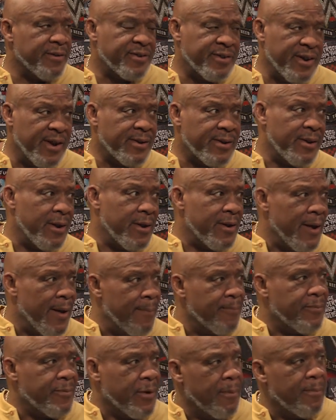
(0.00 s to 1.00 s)
6 or nothing. I'm
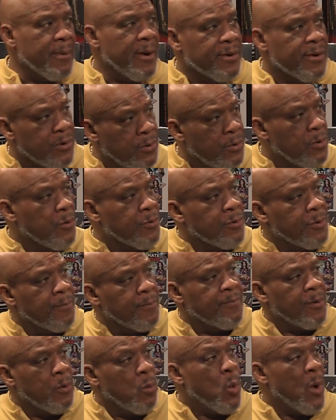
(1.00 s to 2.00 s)
talking about, you know,
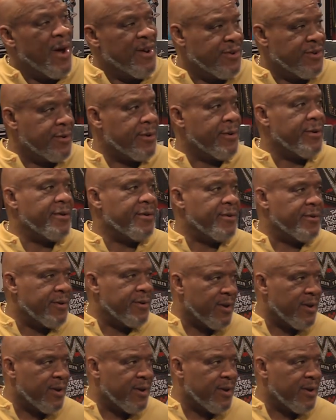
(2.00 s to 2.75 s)
like the Westerns, yeah.